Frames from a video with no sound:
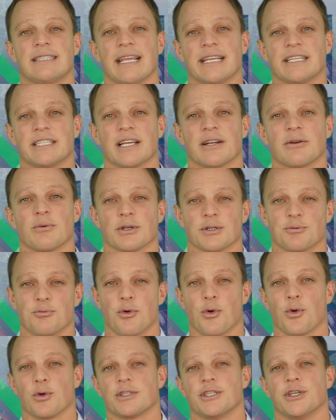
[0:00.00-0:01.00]
section was
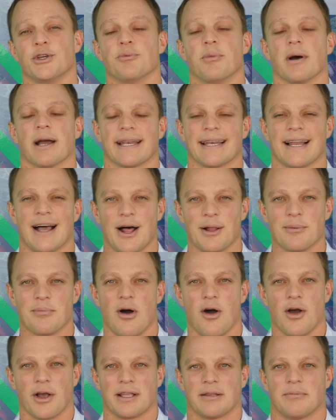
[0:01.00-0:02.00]
brought to you by Nile
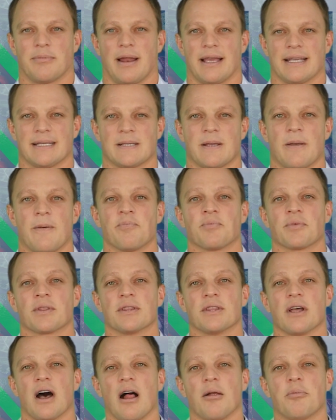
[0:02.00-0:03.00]
Marketplace.
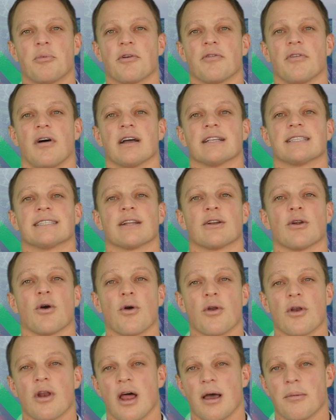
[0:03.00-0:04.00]
Nile provides an
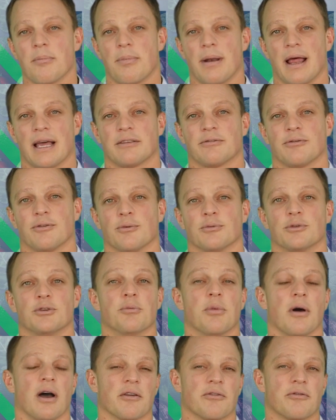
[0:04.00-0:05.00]
online platform to
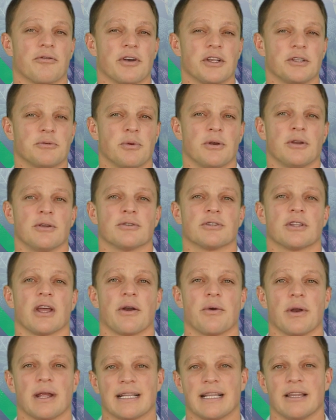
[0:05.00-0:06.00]
buy fresh produce
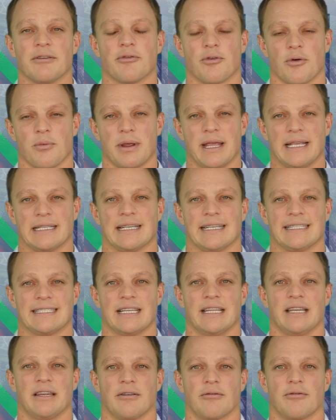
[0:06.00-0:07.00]
directly from SA's
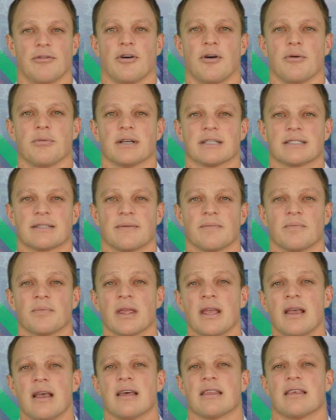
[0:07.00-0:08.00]
leading farmers.
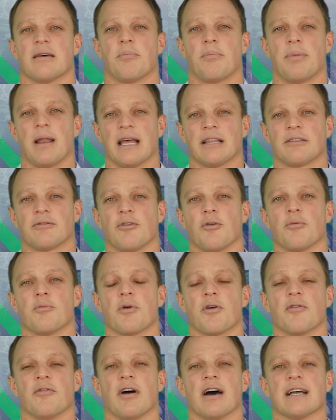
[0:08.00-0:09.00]
The platform
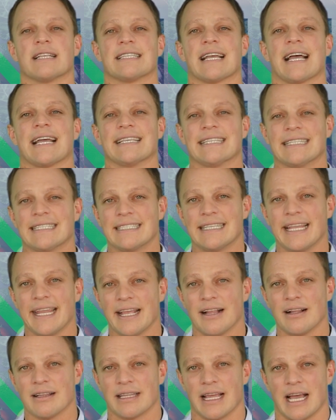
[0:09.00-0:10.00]
provides a
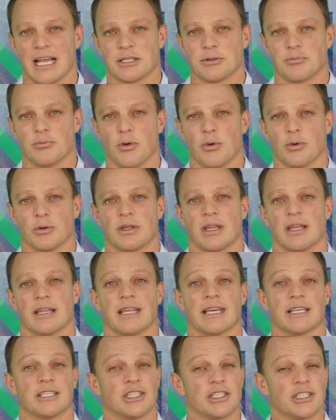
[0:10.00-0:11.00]
single dashboard
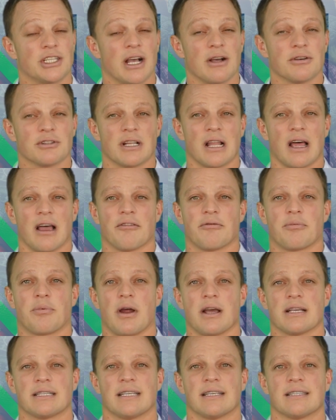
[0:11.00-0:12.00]
that shows live
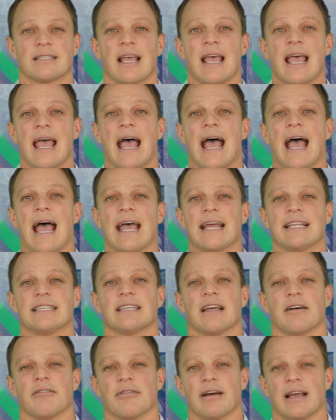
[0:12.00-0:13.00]
prices
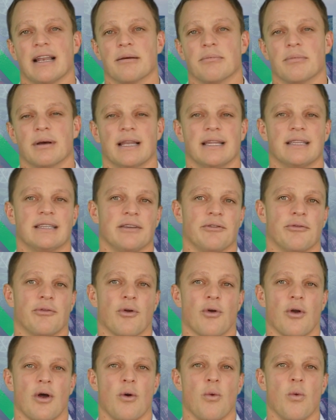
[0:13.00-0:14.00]
and availability
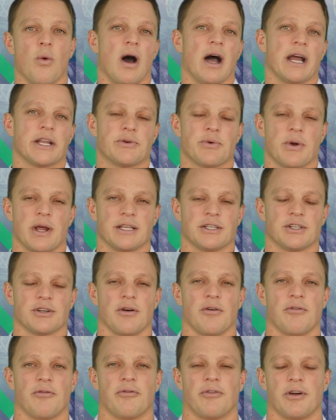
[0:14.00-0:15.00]
for a wide range
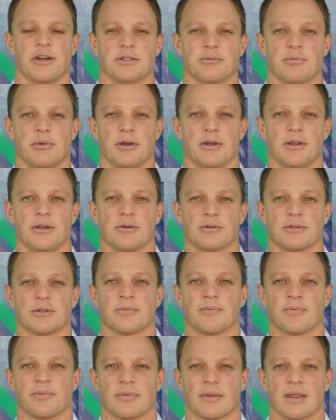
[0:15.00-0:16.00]
of fresh produce.
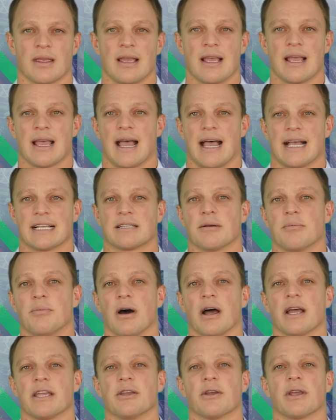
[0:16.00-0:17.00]
As a
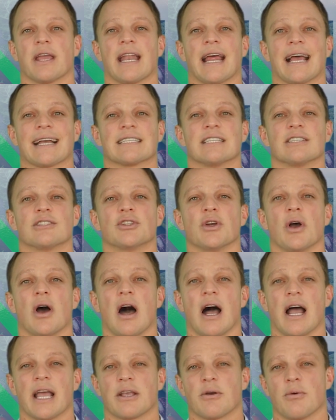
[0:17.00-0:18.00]
buyer, you get access to
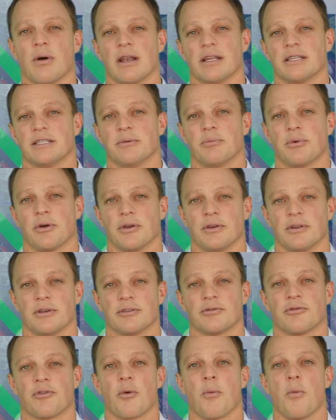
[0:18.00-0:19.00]
high quality
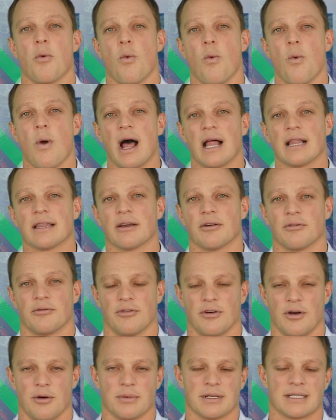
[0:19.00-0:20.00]
produce from well-known
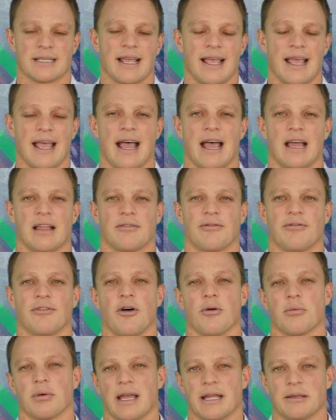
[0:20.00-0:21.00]
farmers at
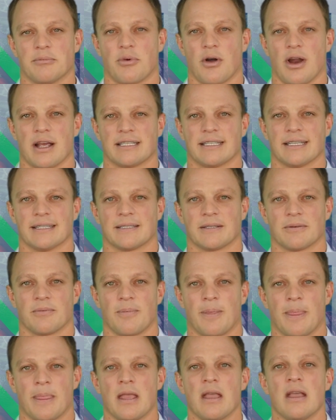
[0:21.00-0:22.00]
farm gate prices.
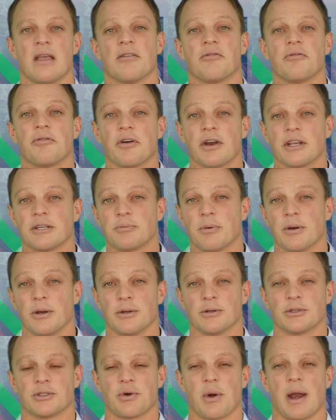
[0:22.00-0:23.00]
Fresh
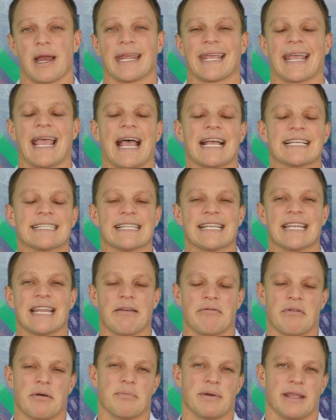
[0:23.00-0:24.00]
produce trading has
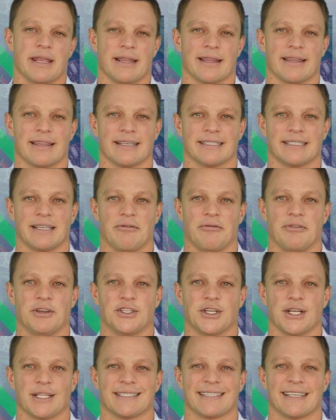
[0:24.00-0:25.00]
never been this
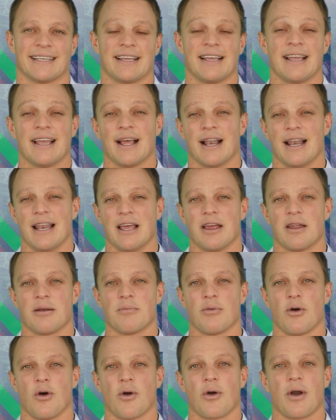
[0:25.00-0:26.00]
efficient.
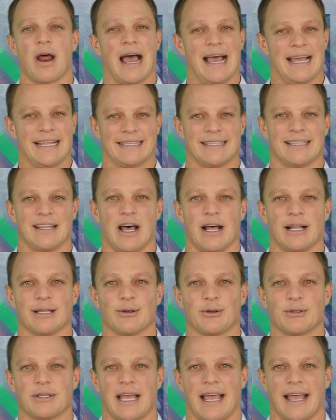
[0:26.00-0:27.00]
Learn more at
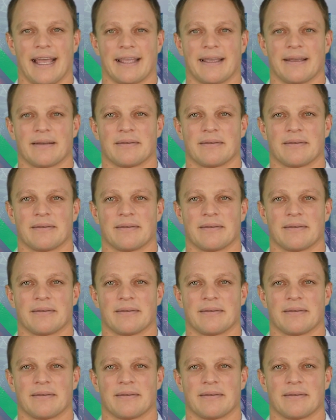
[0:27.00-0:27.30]
Nile.ag.